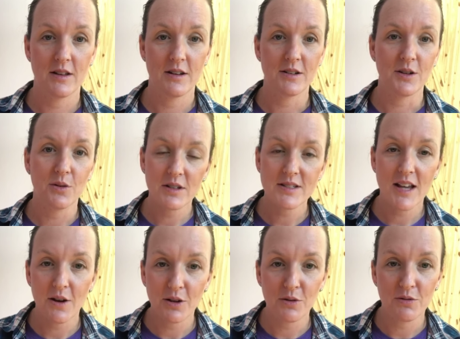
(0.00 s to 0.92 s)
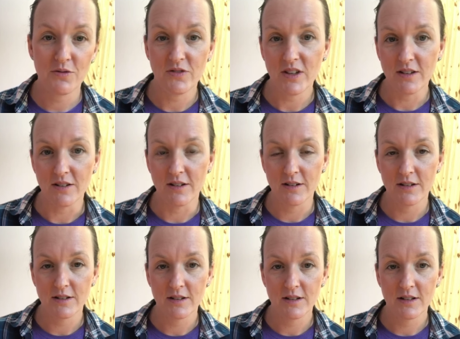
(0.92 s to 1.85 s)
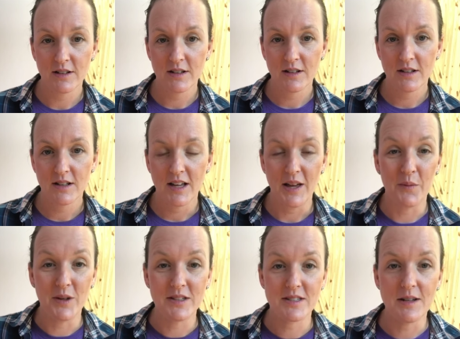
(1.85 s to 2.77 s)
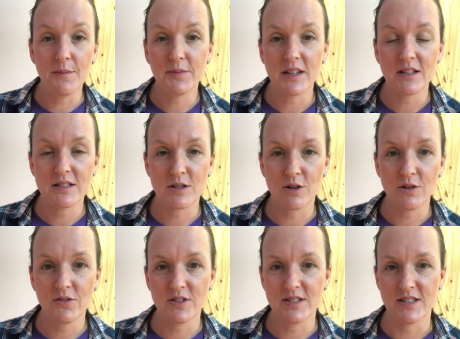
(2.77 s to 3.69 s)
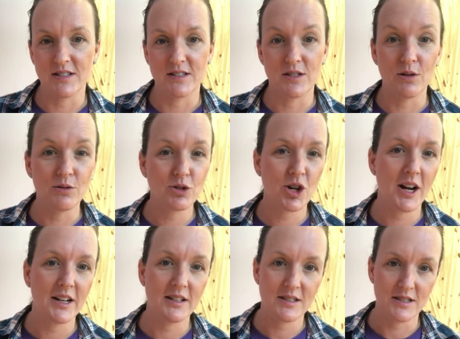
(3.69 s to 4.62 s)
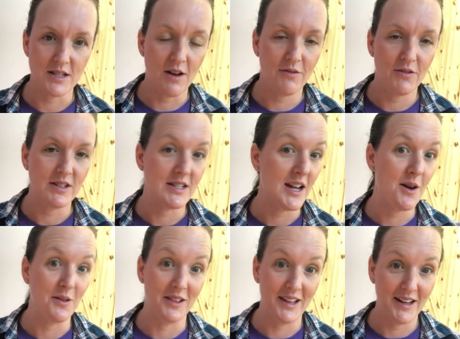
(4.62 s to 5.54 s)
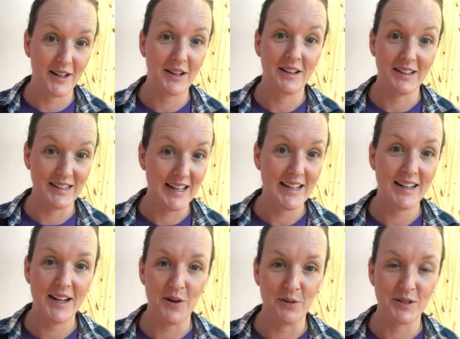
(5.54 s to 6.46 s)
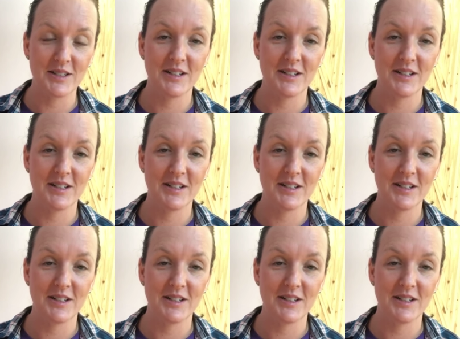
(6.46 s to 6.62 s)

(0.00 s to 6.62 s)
Notice how you feel. And when something surfaces, don't try to stuff it down. Let it out.